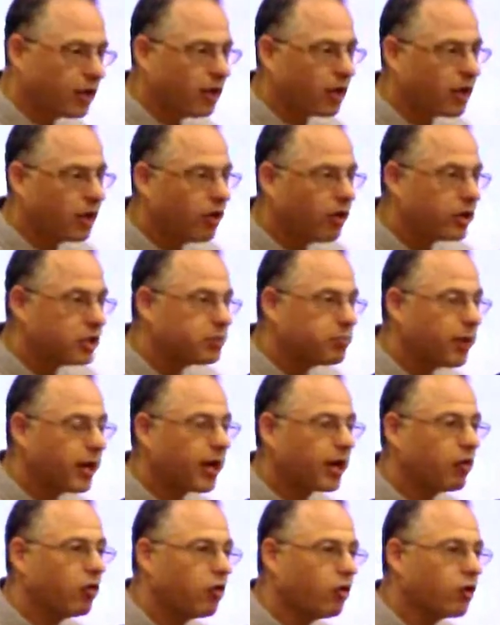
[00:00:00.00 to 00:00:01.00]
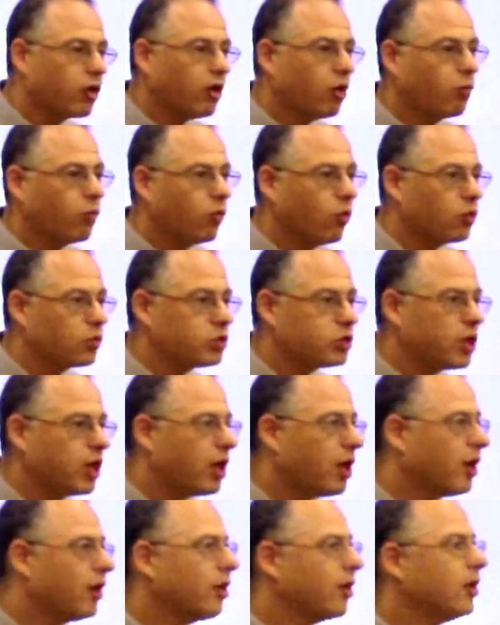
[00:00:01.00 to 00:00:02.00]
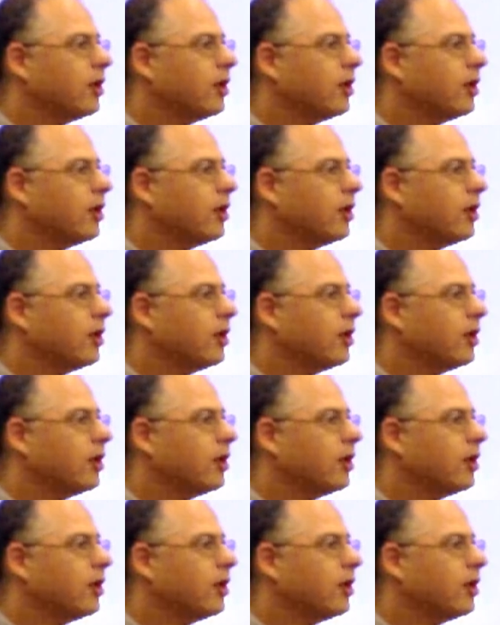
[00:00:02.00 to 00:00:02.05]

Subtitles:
like an ice pack or cold water,